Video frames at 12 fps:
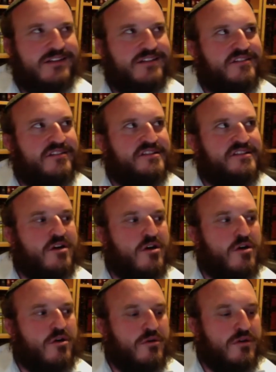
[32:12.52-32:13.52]

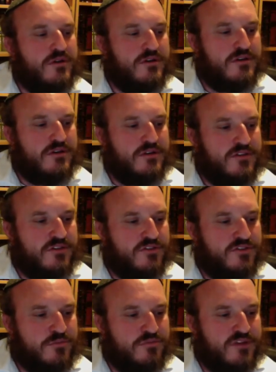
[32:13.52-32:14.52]
So
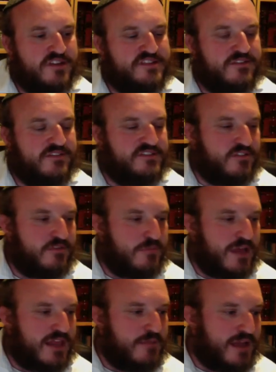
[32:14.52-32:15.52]
the
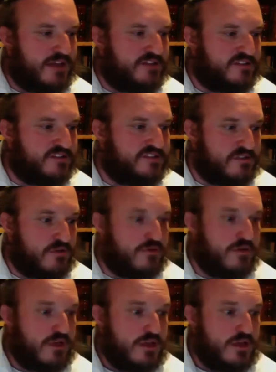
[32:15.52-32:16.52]
Balabayit says,
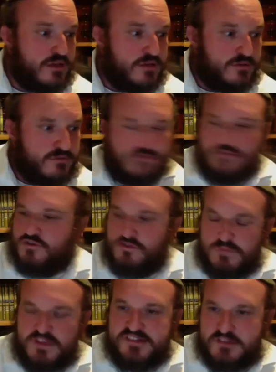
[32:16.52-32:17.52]
"So you
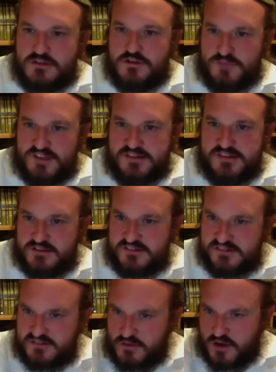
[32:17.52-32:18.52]
must. It's
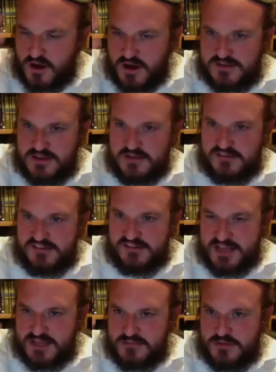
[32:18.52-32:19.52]
so hard to
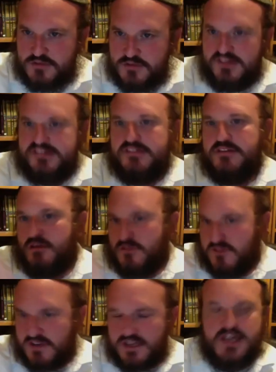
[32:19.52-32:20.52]
understand, but you must know
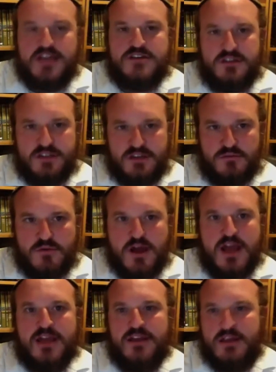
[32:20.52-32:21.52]
the connection here.
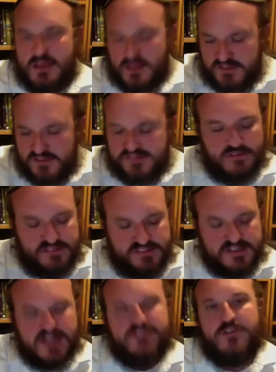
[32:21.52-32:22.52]
Why this whole
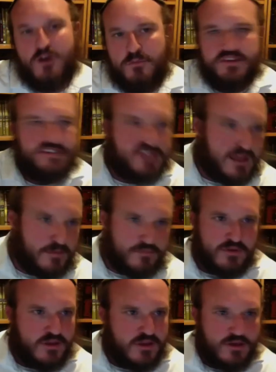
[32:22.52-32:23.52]
sefer opens up
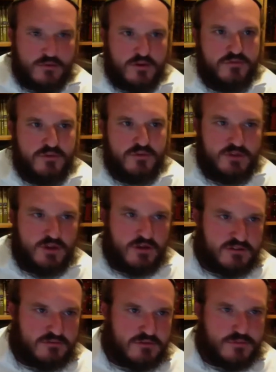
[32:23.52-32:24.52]
with
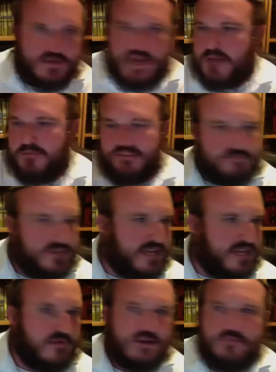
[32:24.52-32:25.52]
Rebbe Nachman
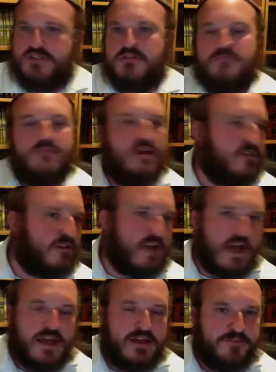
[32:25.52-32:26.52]
speaking about Rebbe Shimon bar Yochai."